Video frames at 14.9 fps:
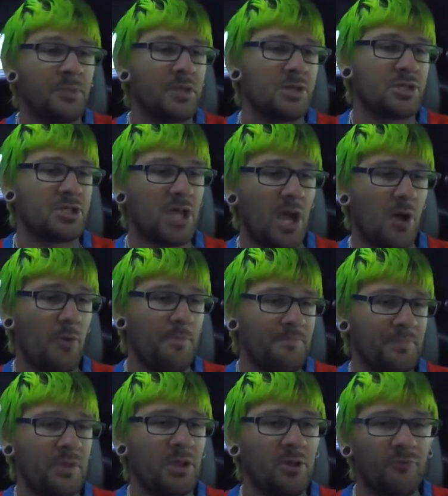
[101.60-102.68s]
So,
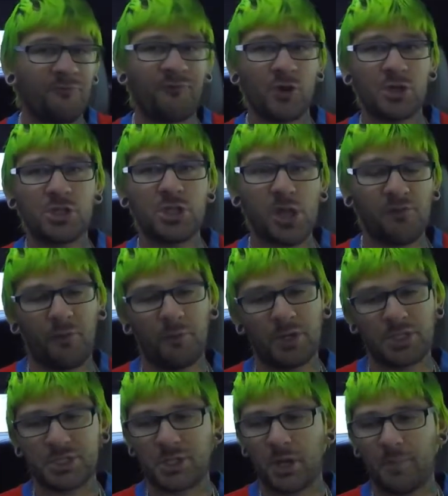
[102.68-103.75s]
first off, I want
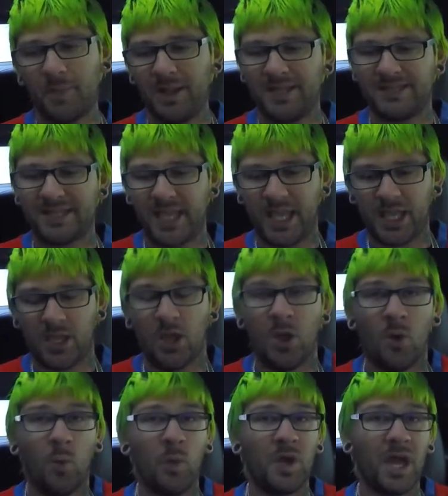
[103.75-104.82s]
to start by saying,
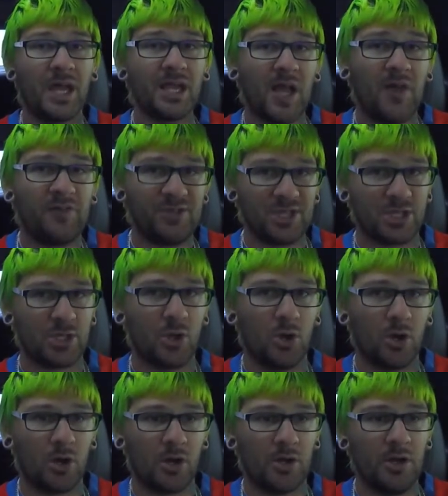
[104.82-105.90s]
when I got this
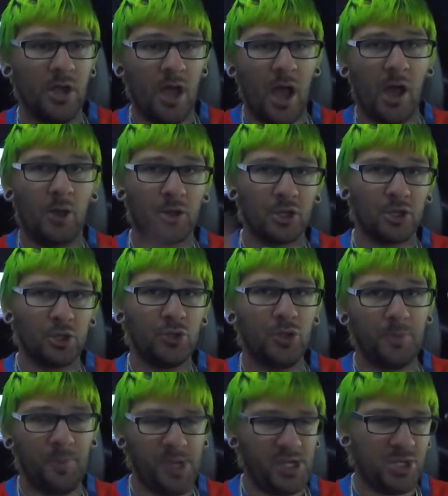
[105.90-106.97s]
car, I'll include a
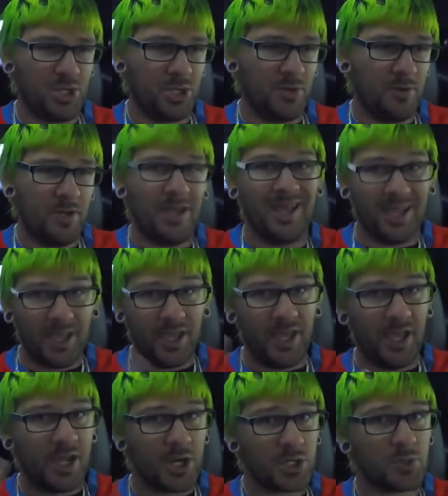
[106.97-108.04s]
picture.
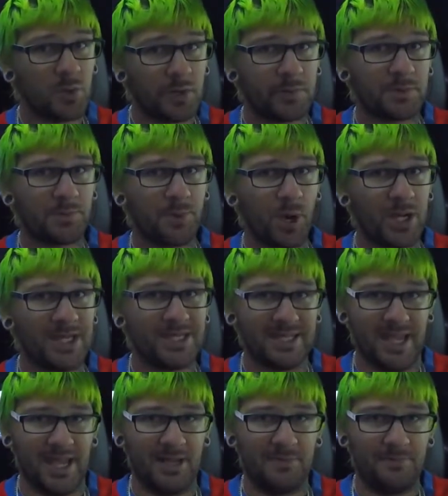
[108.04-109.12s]
Here's what it was priced
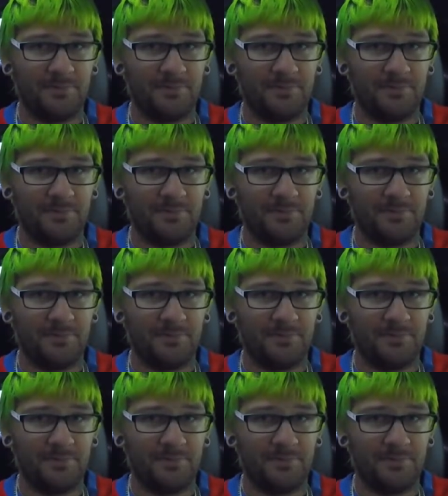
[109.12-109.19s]
at.